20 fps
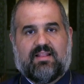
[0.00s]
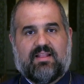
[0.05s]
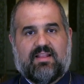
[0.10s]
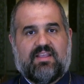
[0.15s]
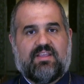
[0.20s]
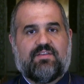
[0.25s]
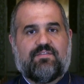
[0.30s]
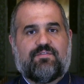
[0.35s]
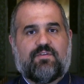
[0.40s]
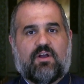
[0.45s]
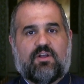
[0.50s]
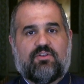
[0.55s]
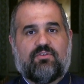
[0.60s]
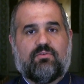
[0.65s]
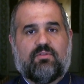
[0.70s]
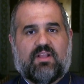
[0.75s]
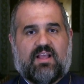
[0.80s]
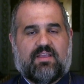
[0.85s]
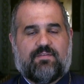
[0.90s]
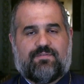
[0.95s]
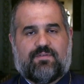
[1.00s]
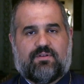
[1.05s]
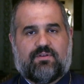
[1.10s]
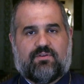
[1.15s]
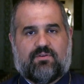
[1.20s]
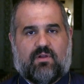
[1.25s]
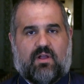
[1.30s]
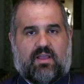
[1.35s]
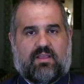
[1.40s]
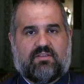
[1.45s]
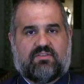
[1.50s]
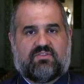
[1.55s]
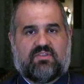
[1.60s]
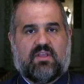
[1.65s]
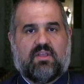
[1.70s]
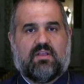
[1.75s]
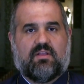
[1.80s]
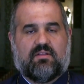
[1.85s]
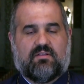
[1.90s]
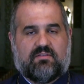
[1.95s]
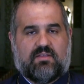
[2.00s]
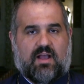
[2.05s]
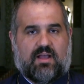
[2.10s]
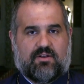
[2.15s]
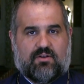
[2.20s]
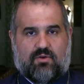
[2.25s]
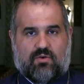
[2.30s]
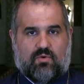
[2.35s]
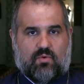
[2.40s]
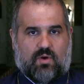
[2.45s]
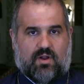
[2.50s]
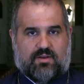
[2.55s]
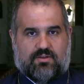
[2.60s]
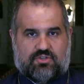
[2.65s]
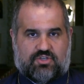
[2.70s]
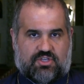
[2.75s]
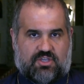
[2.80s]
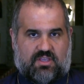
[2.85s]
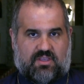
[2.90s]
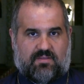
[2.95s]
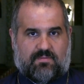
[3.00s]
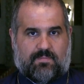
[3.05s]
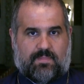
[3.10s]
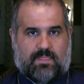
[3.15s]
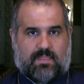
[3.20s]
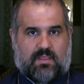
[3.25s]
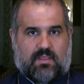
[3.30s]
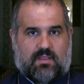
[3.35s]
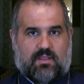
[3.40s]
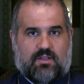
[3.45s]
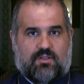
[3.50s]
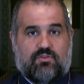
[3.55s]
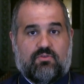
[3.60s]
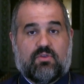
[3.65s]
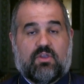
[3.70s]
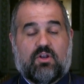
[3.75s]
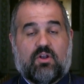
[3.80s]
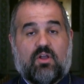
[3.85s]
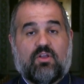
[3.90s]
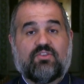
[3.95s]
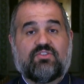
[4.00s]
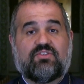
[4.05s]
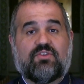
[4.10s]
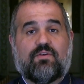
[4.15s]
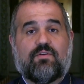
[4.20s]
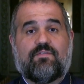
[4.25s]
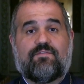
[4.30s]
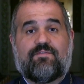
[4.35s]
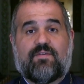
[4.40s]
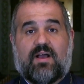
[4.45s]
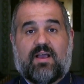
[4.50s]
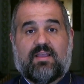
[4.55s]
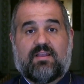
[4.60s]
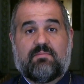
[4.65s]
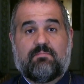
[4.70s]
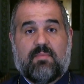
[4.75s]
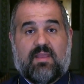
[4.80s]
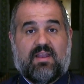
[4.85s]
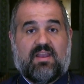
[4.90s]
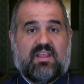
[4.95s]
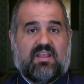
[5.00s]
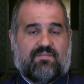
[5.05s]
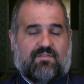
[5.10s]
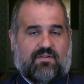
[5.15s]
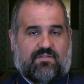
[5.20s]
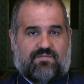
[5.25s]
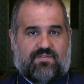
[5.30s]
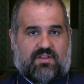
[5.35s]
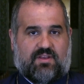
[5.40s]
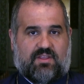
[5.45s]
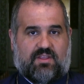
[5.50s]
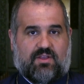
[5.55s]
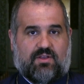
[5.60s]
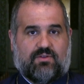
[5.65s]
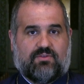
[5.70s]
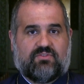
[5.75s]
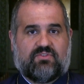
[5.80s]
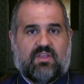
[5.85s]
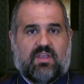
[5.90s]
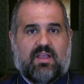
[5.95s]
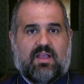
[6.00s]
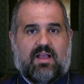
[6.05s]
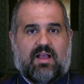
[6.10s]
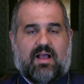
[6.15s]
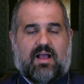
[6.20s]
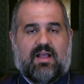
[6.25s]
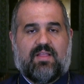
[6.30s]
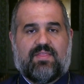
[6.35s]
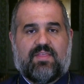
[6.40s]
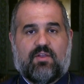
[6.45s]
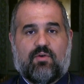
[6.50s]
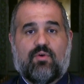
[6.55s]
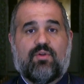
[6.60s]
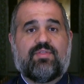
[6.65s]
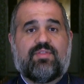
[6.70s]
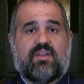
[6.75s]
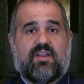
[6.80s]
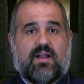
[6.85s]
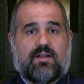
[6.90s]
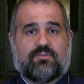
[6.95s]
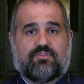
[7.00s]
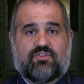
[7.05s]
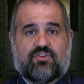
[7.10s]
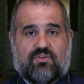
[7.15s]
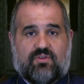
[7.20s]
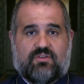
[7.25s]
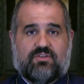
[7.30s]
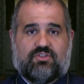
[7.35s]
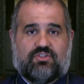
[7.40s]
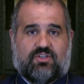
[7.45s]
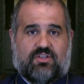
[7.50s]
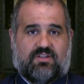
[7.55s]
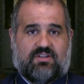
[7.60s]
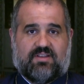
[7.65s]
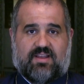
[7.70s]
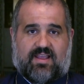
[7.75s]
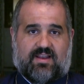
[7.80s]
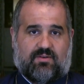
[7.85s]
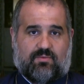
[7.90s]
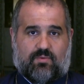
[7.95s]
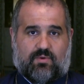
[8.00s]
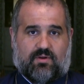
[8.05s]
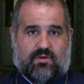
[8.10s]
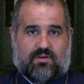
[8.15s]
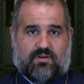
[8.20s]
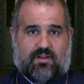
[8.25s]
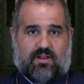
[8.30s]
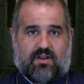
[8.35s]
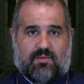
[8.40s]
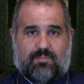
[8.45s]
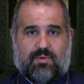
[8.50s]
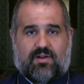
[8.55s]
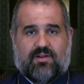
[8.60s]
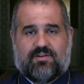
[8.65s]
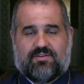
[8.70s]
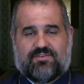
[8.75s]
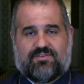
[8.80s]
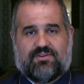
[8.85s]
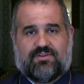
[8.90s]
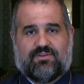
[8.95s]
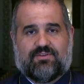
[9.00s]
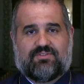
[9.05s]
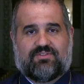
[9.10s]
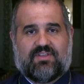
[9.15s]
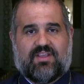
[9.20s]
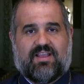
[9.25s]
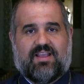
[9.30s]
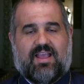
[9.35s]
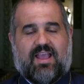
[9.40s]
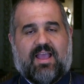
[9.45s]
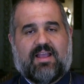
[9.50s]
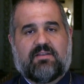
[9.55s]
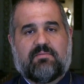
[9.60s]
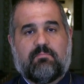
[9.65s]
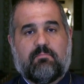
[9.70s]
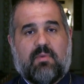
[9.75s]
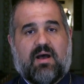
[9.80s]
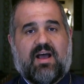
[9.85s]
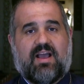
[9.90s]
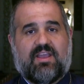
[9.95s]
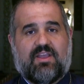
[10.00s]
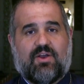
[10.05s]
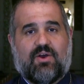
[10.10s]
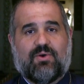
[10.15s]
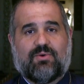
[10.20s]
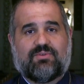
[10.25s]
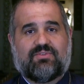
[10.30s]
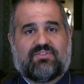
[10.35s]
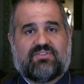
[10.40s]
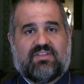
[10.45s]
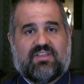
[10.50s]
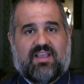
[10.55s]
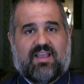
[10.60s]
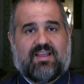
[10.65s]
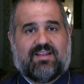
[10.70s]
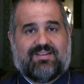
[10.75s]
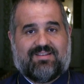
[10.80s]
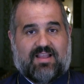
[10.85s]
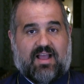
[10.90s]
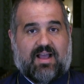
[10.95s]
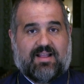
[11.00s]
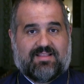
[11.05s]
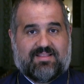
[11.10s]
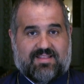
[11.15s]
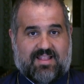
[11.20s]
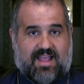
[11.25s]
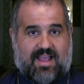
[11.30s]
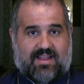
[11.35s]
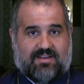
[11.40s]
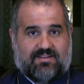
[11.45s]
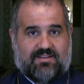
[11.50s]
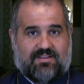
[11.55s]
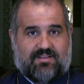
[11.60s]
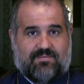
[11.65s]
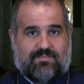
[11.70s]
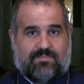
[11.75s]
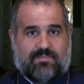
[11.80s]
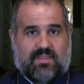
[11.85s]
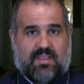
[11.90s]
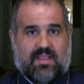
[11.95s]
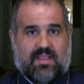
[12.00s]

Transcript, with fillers: at live a new life in christ dot org. You can also find many of our videos on the Orthodox Christian Network, our partners, at my o c n dot net.